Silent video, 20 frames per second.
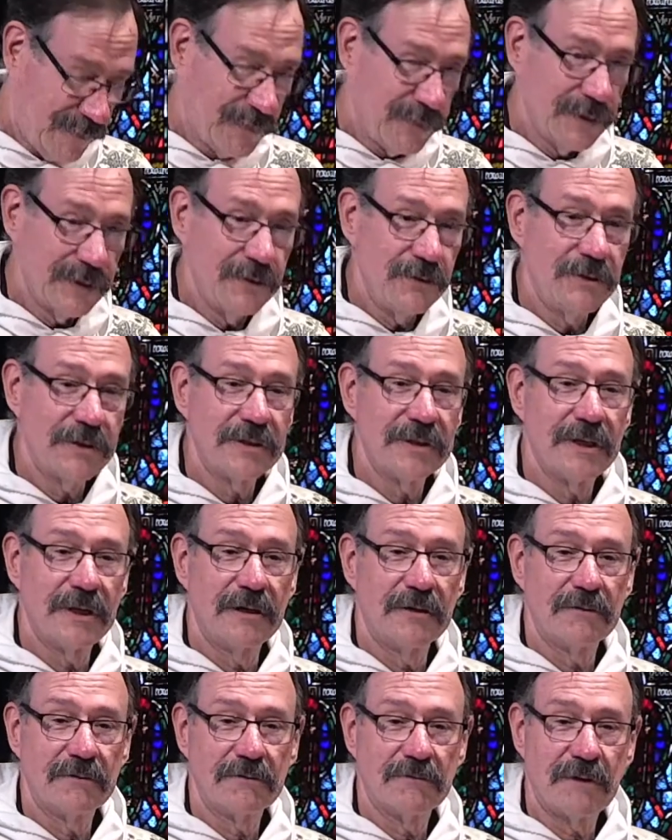You can
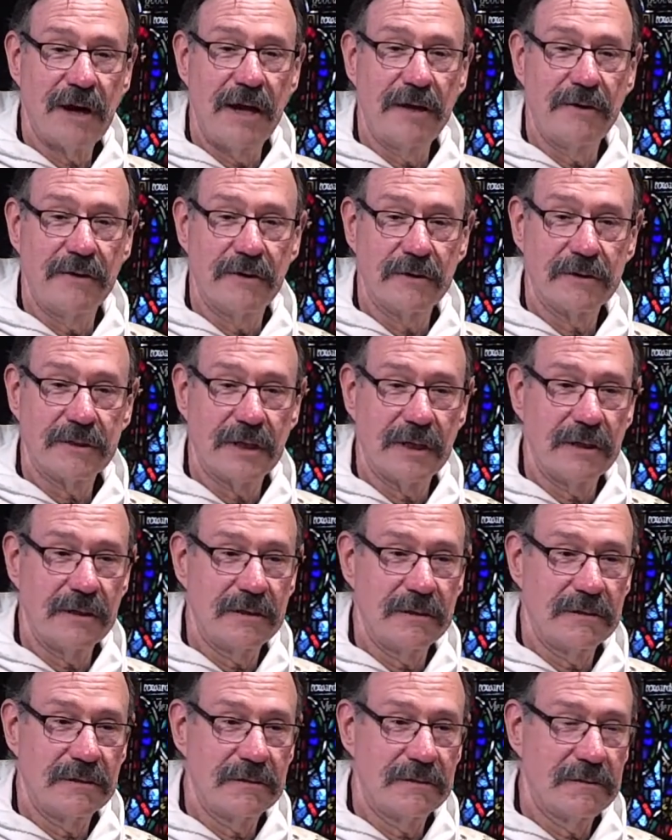tell riders, they
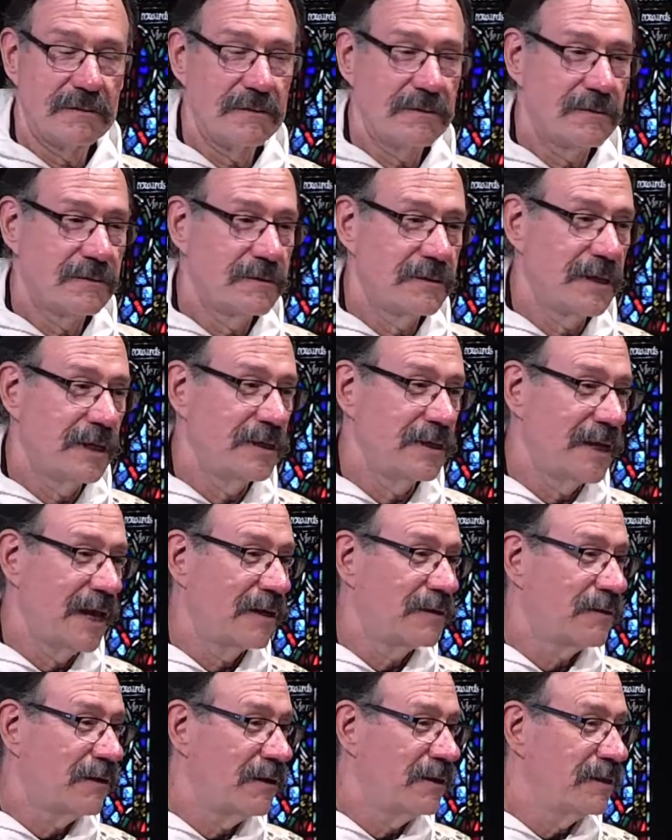tend to
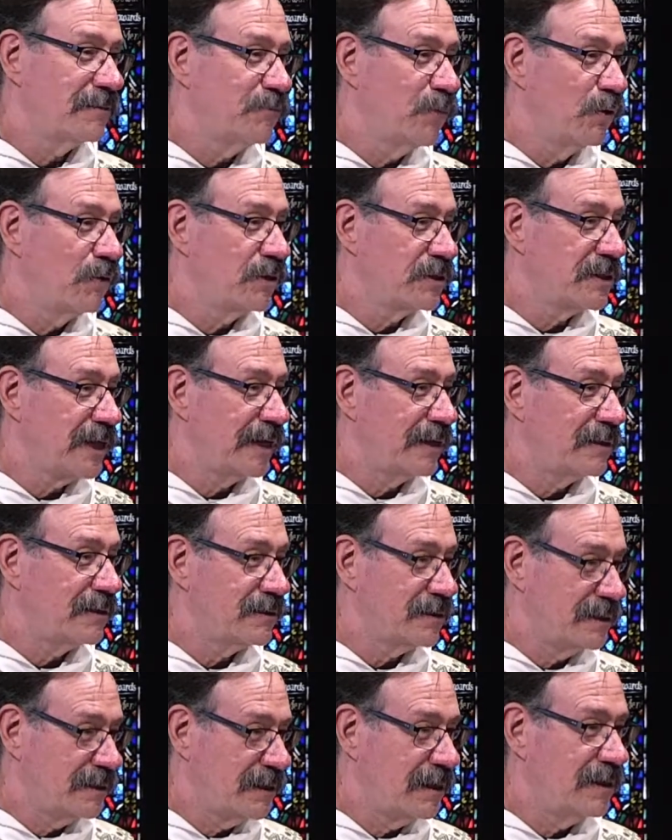not call them motorcycles,
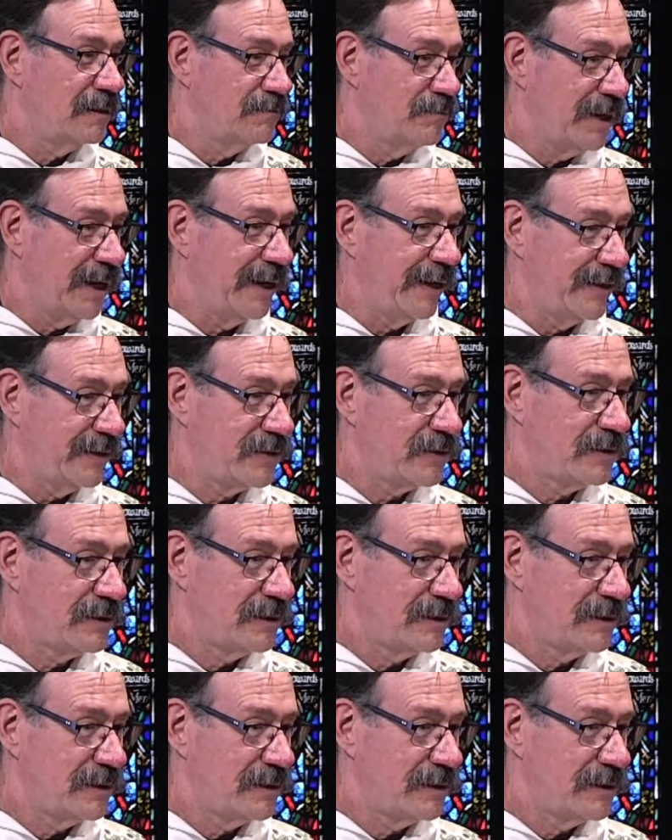they call them bikes.